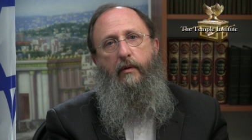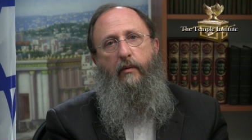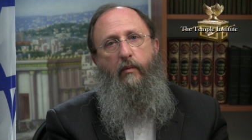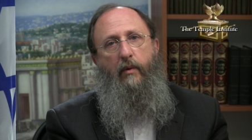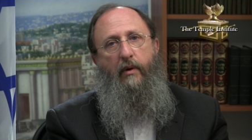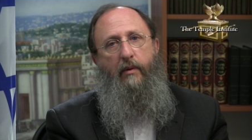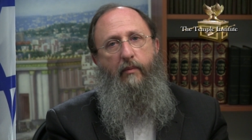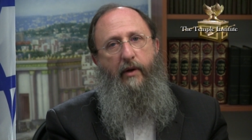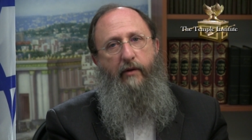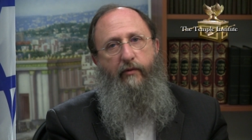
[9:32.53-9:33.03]

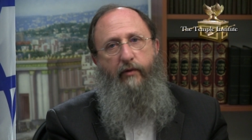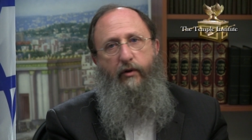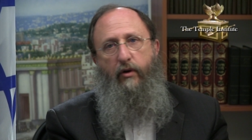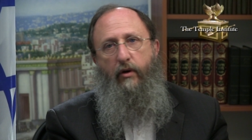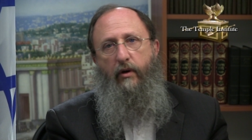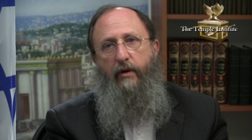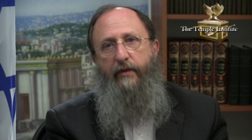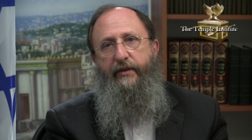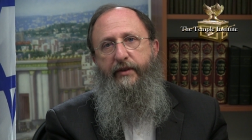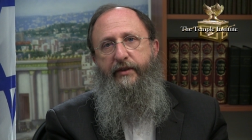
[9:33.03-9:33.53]
One might
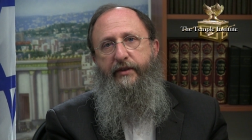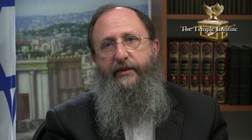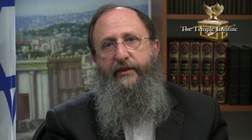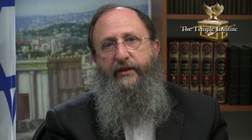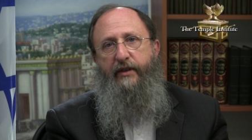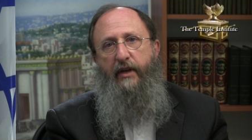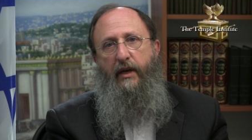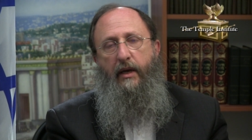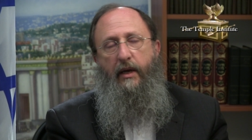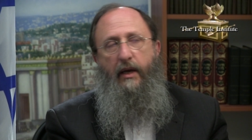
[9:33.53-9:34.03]
regard
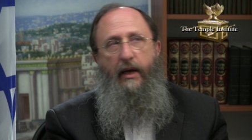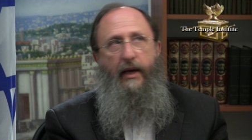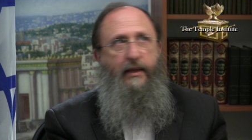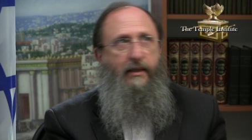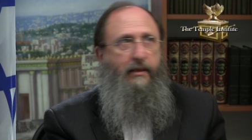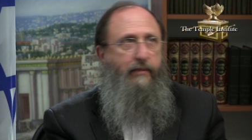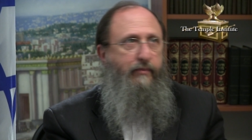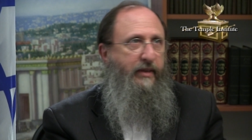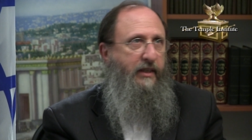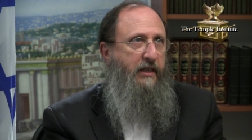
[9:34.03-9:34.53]
this
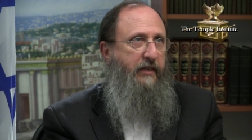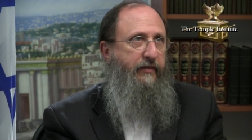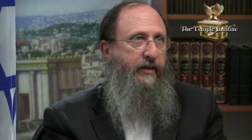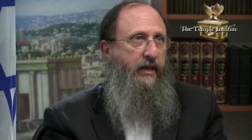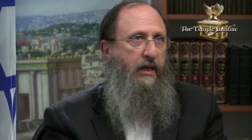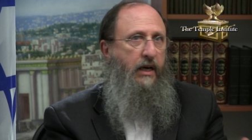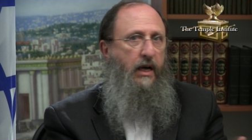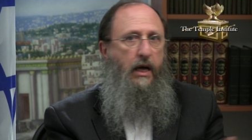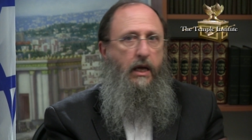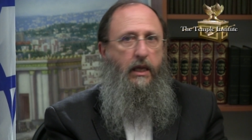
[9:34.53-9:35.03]
as a mitzvah
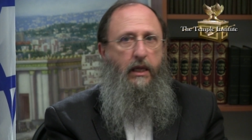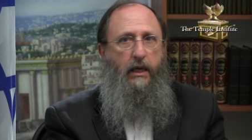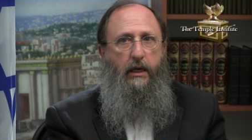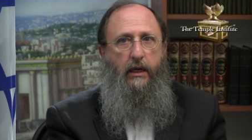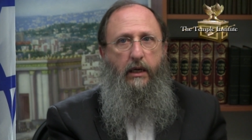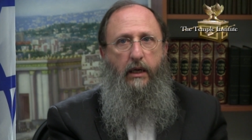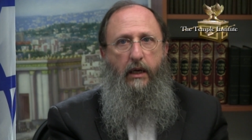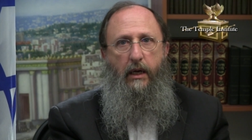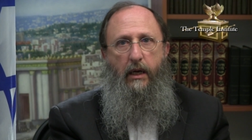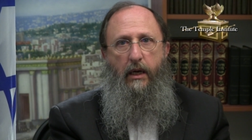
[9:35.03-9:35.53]

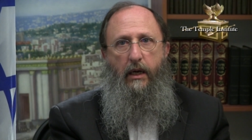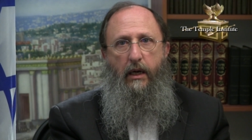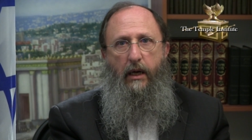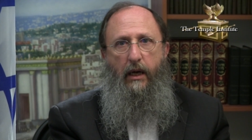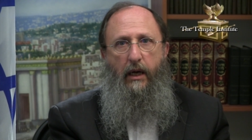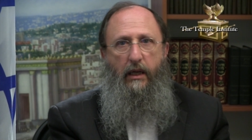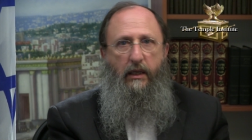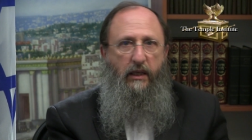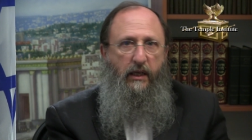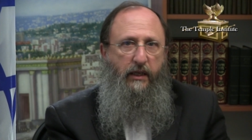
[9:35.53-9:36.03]
kala,
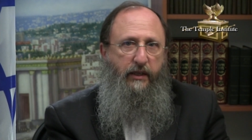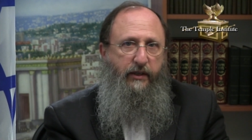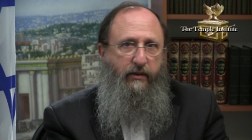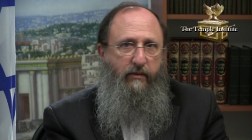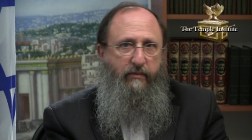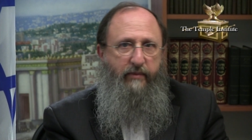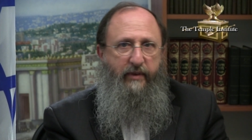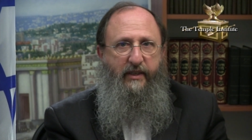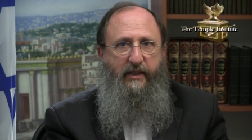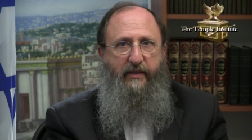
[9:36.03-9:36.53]
a
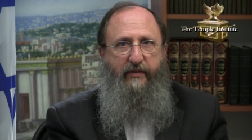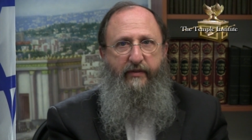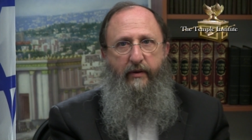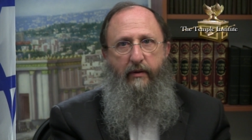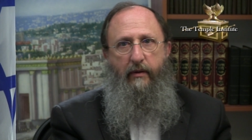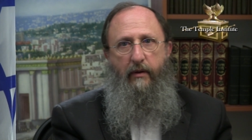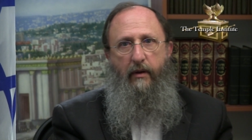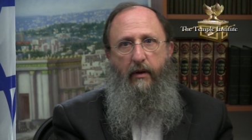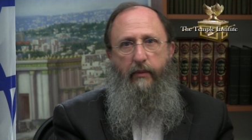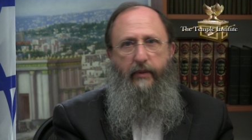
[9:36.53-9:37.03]
lesser
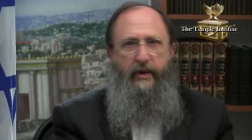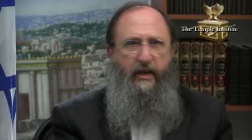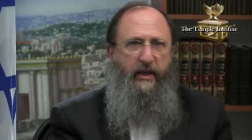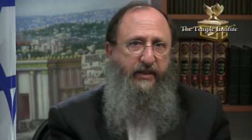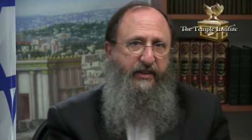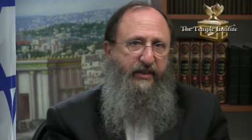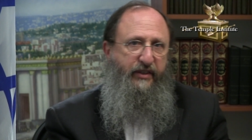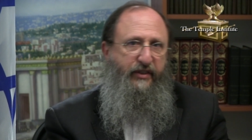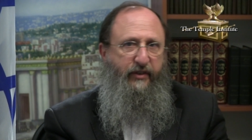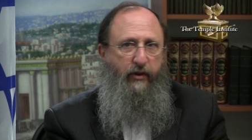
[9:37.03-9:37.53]
mitzvah,
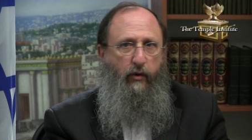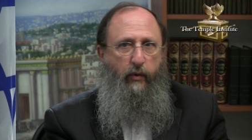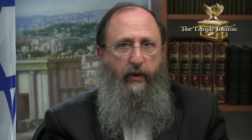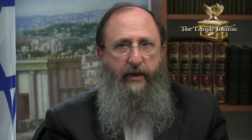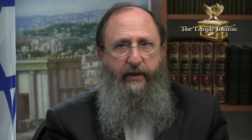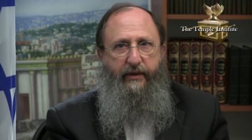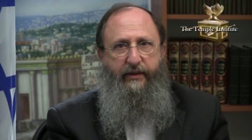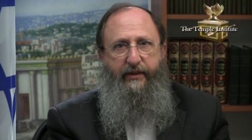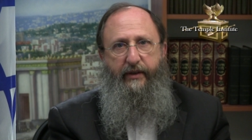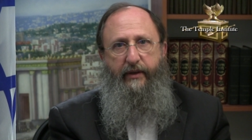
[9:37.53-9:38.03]
because it's so
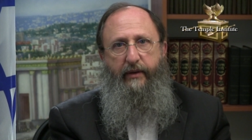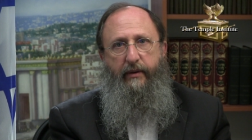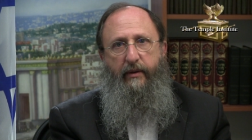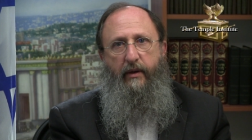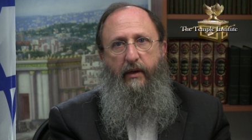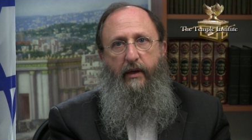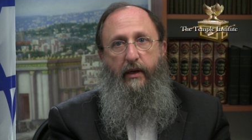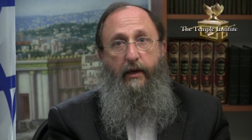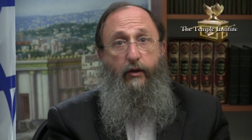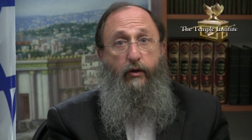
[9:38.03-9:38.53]
easy,
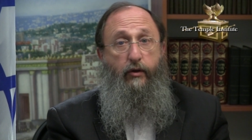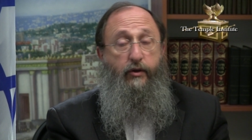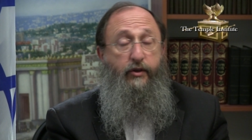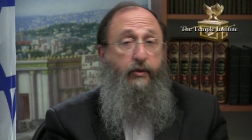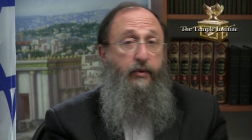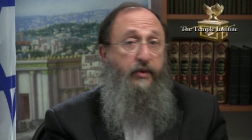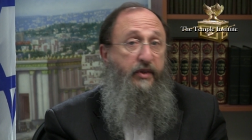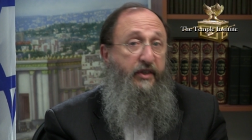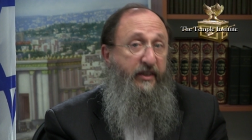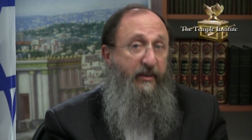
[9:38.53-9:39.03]
it looks
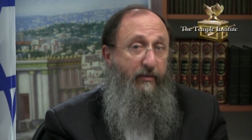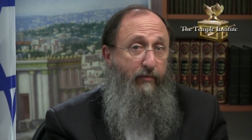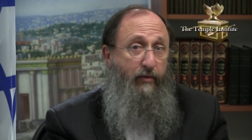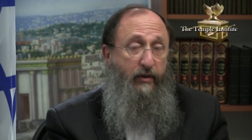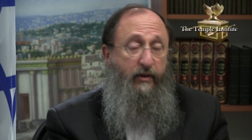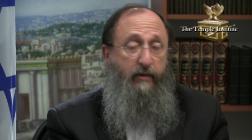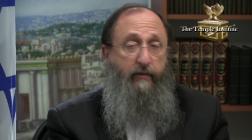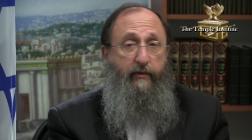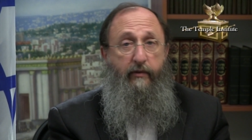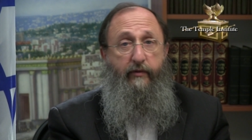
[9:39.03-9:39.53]
so
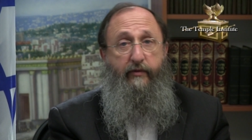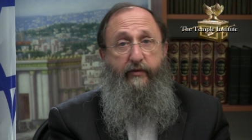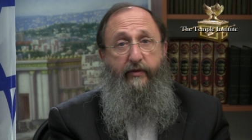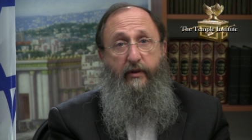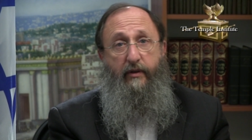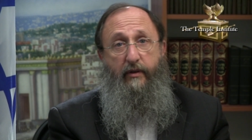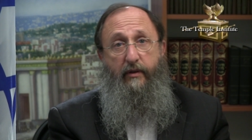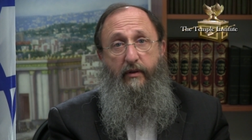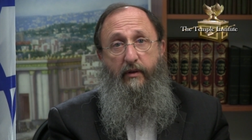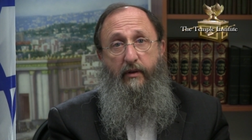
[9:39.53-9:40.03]
simple to
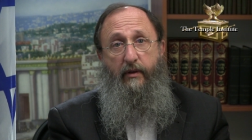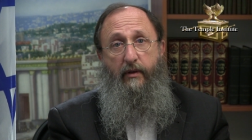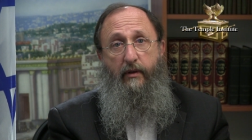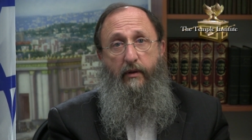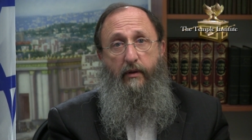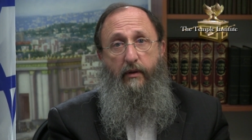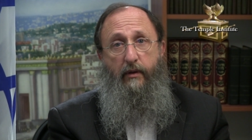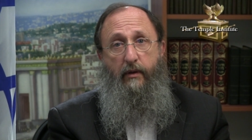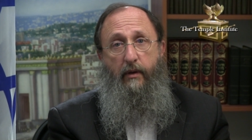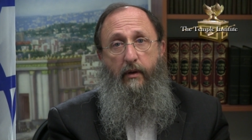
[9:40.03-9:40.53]
fulfill.
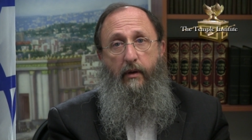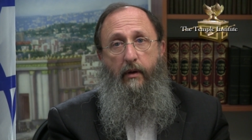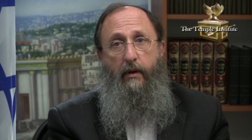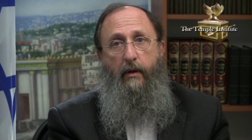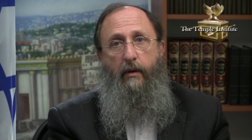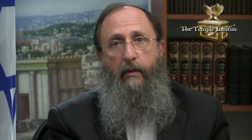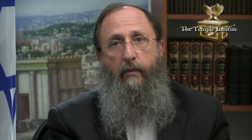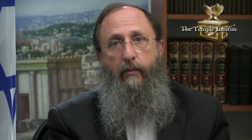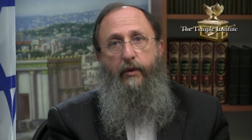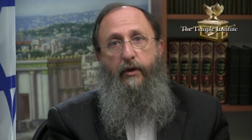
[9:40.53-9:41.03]

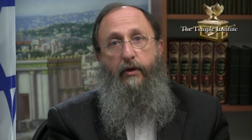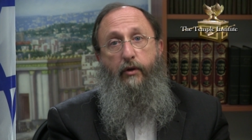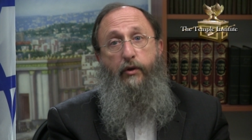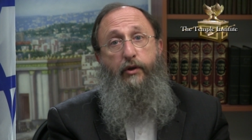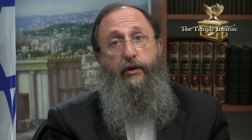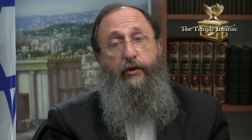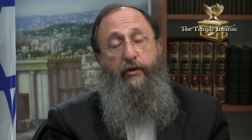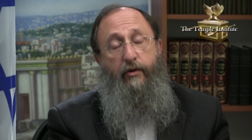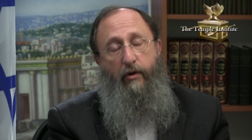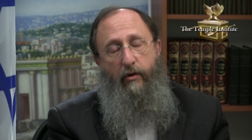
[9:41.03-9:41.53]
But you
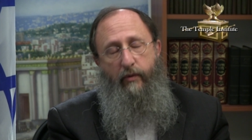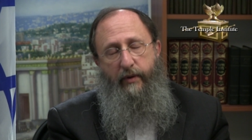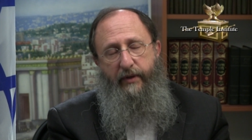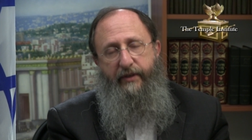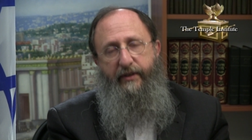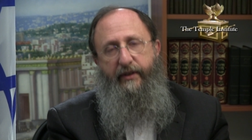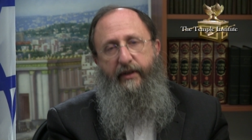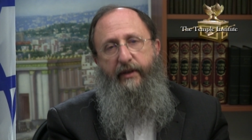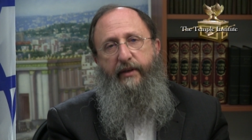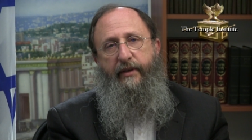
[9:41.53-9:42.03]
should know, he
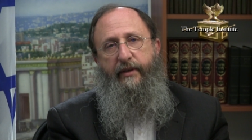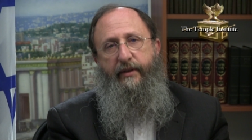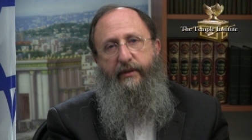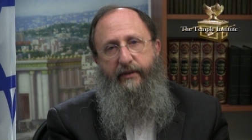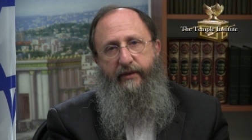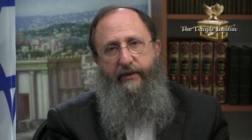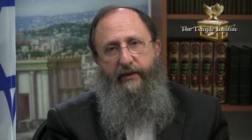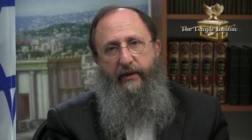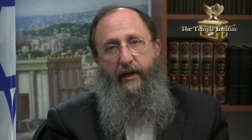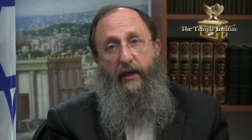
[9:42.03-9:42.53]

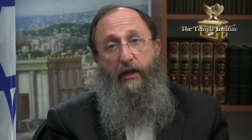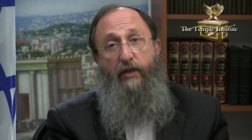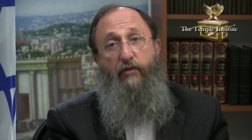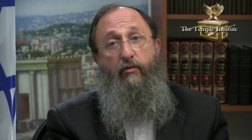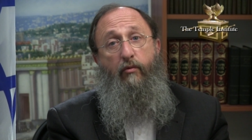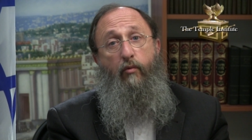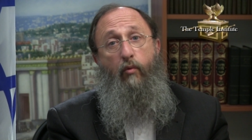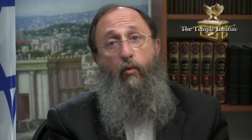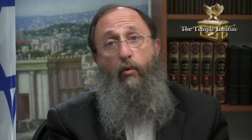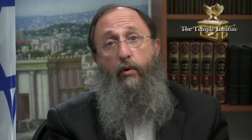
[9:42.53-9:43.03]
says, its
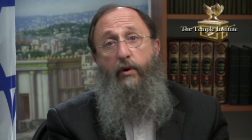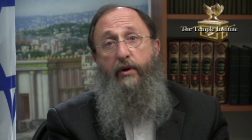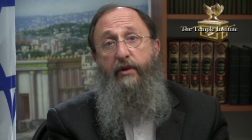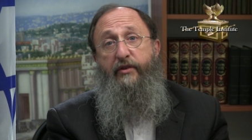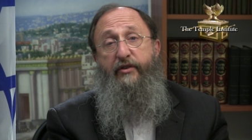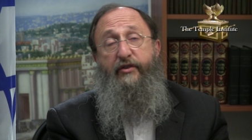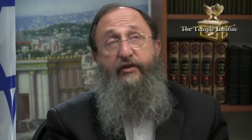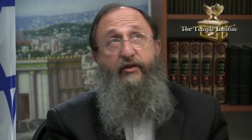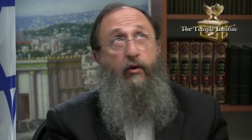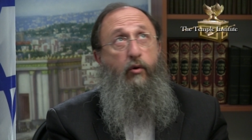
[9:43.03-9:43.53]
reward
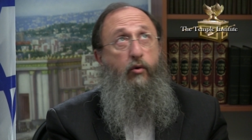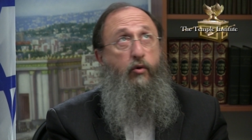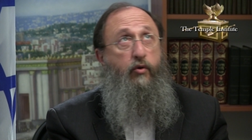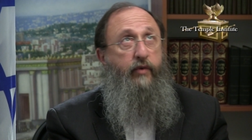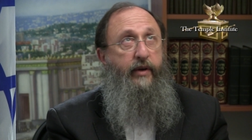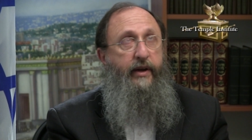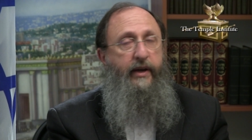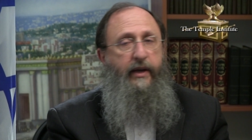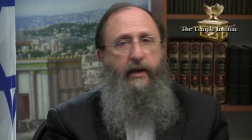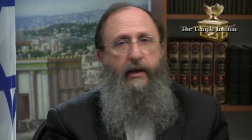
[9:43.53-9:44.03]
is so
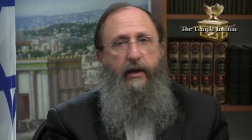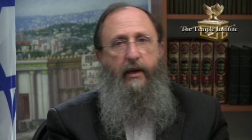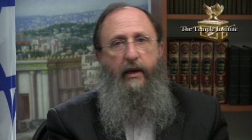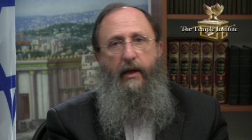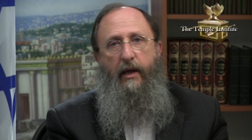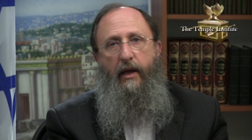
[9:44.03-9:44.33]
great